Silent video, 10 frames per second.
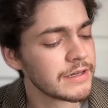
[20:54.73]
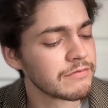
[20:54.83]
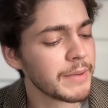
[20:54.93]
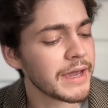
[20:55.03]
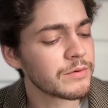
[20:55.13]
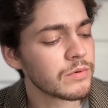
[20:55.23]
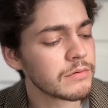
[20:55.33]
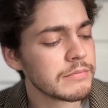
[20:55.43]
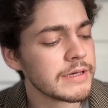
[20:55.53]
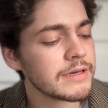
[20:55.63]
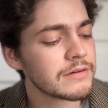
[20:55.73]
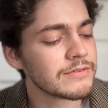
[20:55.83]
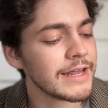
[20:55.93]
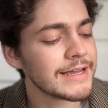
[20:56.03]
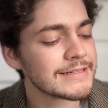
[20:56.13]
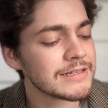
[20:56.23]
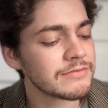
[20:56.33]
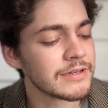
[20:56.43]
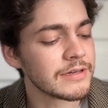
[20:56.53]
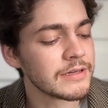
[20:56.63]
If man were a being of
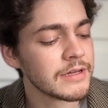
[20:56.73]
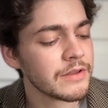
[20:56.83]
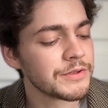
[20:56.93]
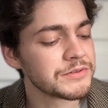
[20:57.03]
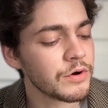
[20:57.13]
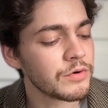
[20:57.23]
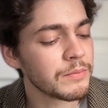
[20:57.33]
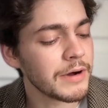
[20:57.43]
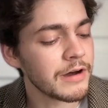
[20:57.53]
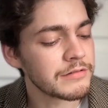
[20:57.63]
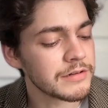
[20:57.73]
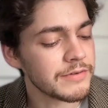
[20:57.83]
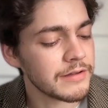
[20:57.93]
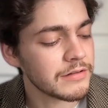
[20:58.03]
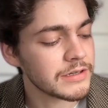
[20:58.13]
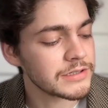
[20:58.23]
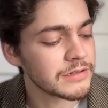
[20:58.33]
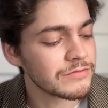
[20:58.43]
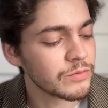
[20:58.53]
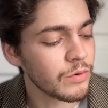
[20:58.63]
negativity, the total
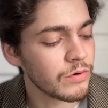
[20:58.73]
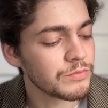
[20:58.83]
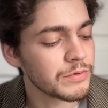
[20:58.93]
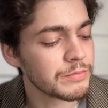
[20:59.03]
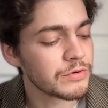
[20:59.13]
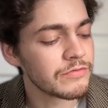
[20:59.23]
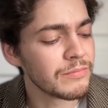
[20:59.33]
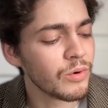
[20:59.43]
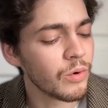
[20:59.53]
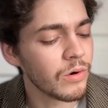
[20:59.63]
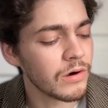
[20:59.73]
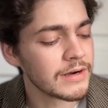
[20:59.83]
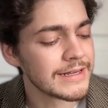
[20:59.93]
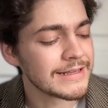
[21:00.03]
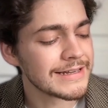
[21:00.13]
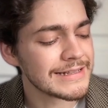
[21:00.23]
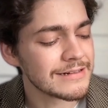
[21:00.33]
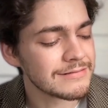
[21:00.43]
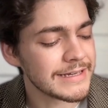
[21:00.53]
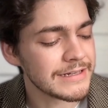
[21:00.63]
positivization of the world would prove more than a
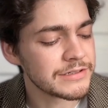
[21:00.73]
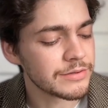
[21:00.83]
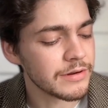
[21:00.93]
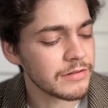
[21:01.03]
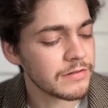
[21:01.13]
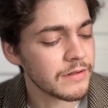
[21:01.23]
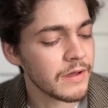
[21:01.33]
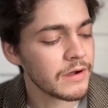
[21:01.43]
little dangerous.